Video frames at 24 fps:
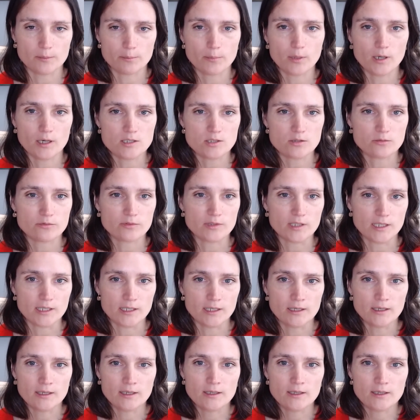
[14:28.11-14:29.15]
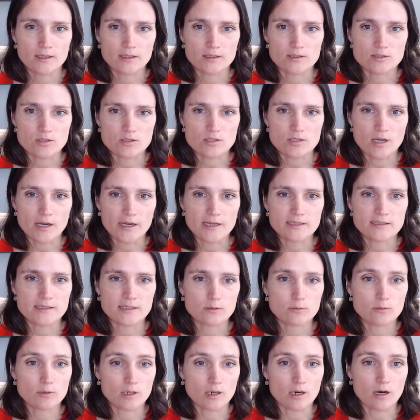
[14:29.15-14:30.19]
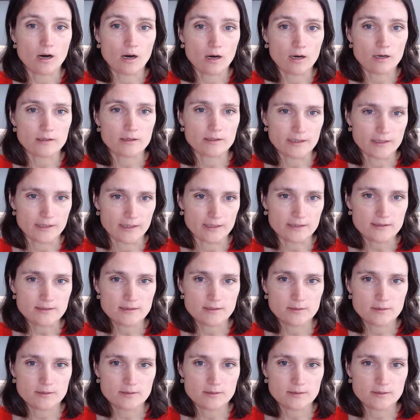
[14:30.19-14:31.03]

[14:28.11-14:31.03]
parts of the society were harder hit.